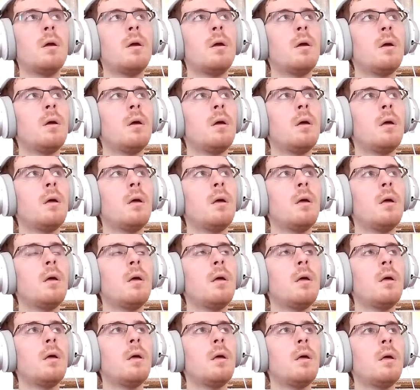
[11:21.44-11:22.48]

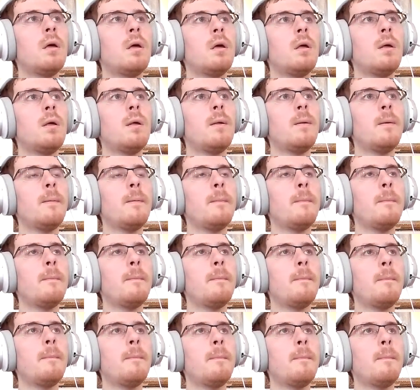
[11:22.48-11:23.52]

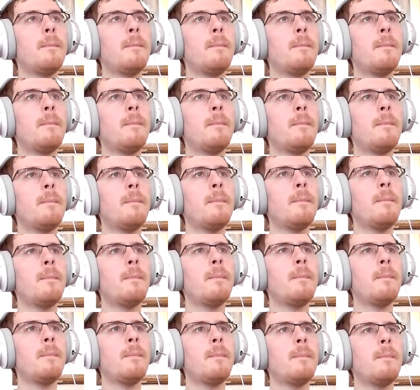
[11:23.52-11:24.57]

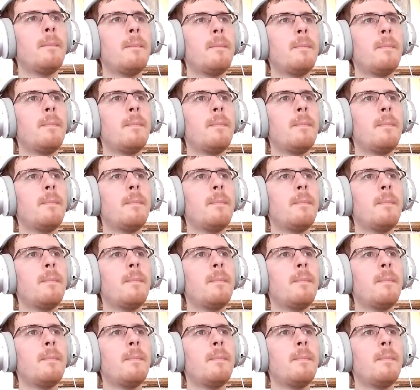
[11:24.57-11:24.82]
Nobody speaks.